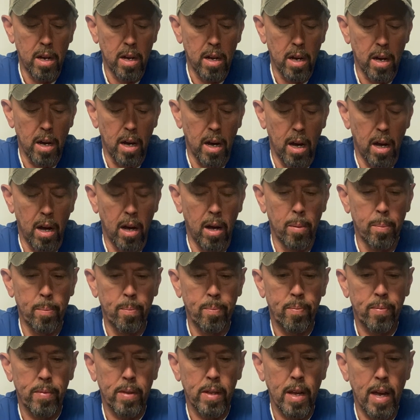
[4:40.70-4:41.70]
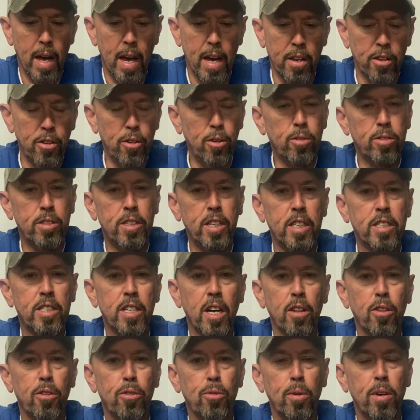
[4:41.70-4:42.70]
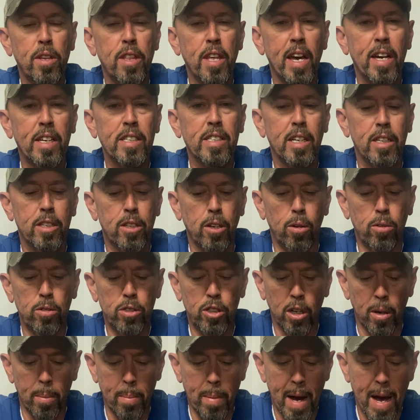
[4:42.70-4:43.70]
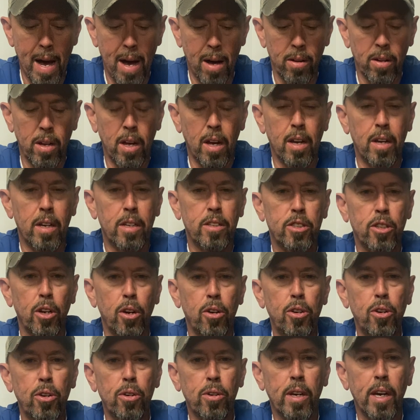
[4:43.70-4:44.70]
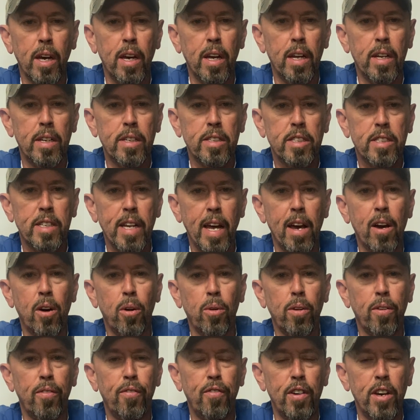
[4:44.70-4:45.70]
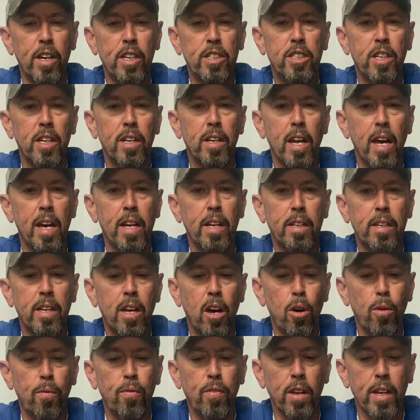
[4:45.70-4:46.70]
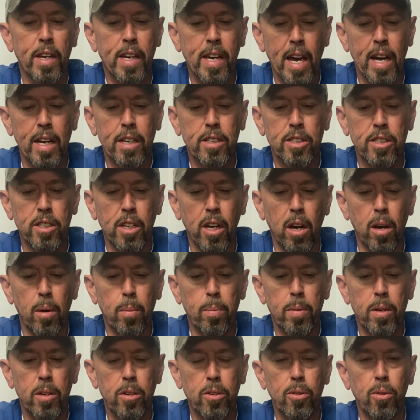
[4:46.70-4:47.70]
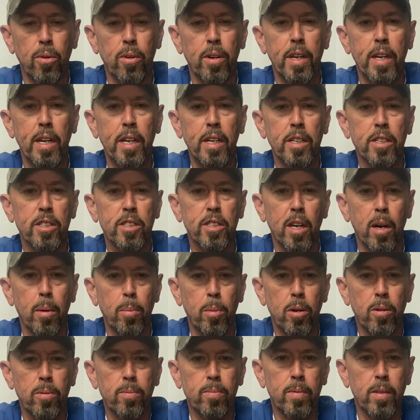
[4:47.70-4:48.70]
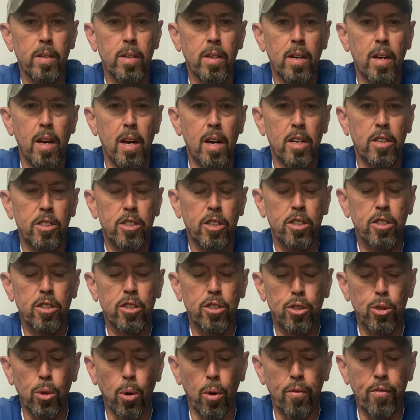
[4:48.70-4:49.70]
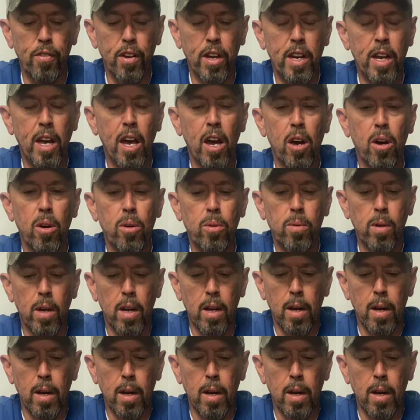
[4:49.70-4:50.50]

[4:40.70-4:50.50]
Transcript: And use these other 3 things I told you about so you can stay on the fish and hopefully catch some during the heat of summer. Just a short video.